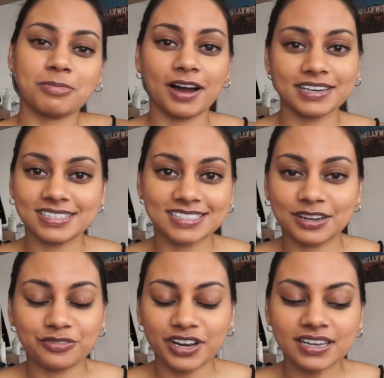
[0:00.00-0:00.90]
body is
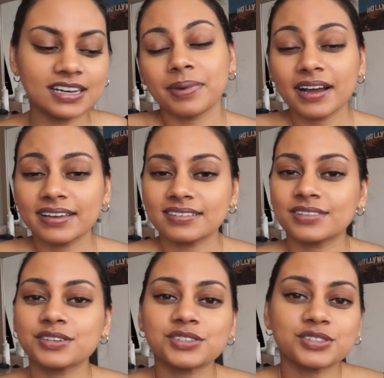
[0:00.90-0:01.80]
different,
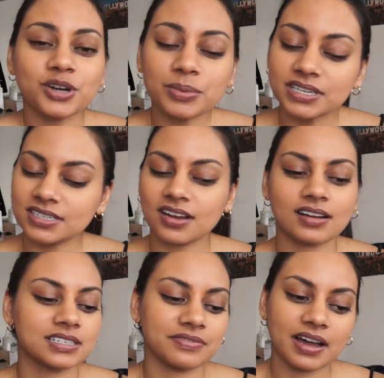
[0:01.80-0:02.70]
but there's so many
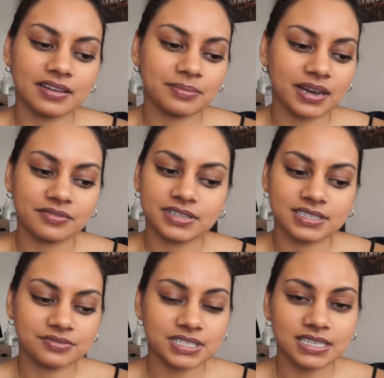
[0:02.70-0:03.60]
detoxifying
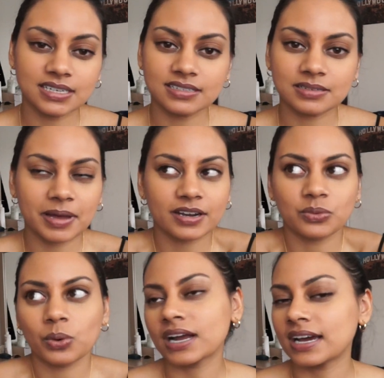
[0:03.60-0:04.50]
benefits of tea depending
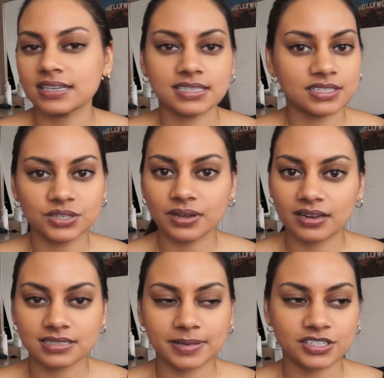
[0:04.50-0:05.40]
on what kind of teas you
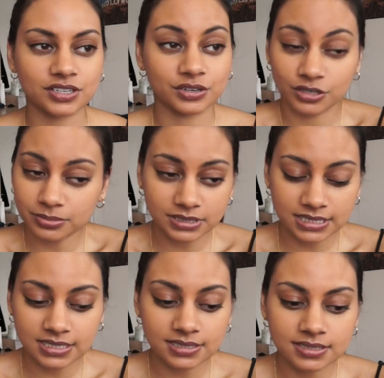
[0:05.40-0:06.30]
get, especially herbal
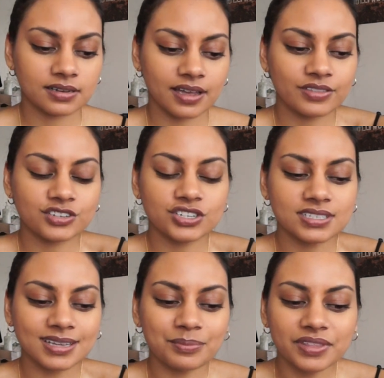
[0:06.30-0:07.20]
teas. And there's
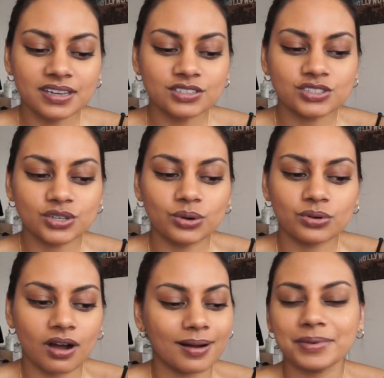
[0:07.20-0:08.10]
just something so
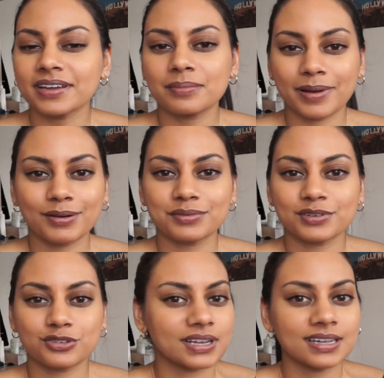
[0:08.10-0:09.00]
calming about
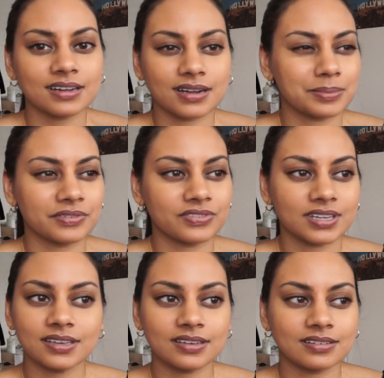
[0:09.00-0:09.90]
drinking a cup of
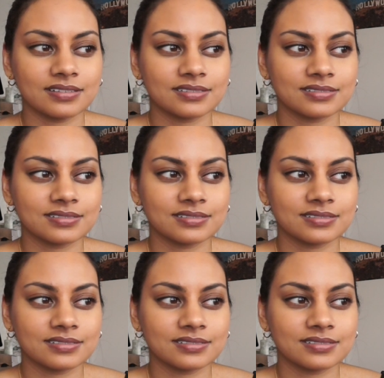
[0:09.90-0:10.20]
tea.